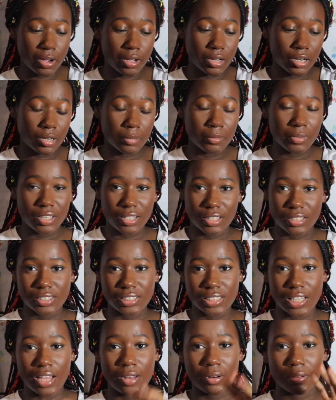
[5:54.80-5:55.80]
powder
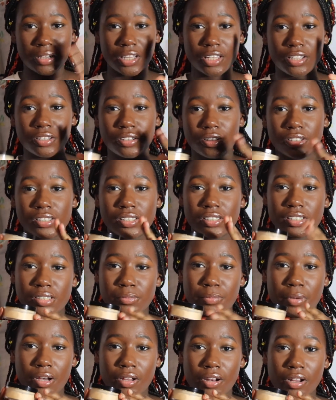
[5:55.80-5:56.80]
because I don't like using this
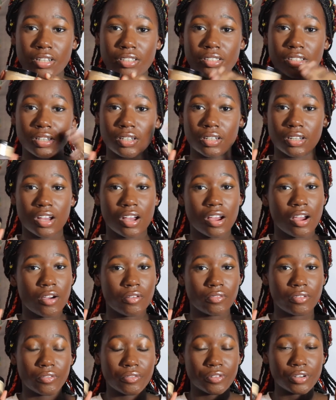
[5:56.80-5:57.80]
powder to
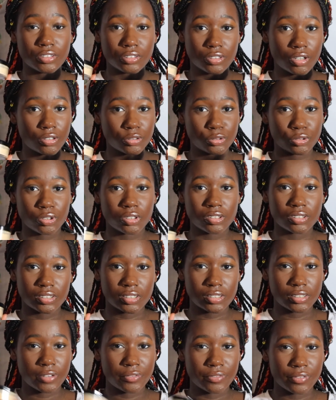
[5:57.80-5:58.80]
Reverse wrist contour
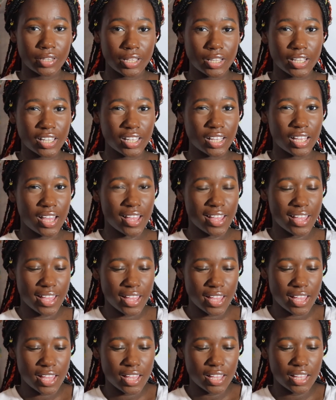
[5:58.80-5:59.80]
since I feel like
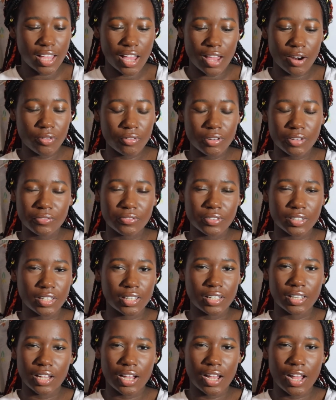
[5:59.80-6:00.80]
I don't feel
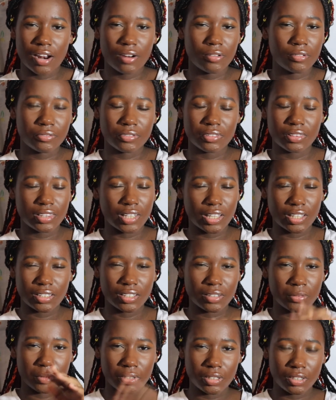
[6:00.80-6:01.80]
like I don't like
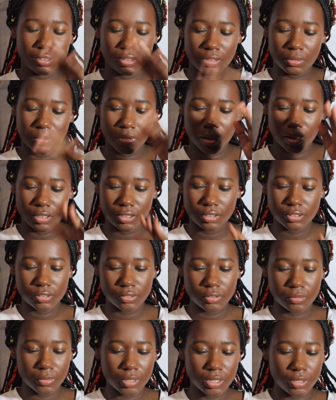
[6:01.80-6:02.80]
it was the way it
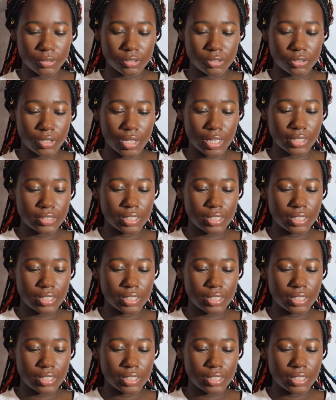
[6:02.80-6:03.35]
looks on me. So I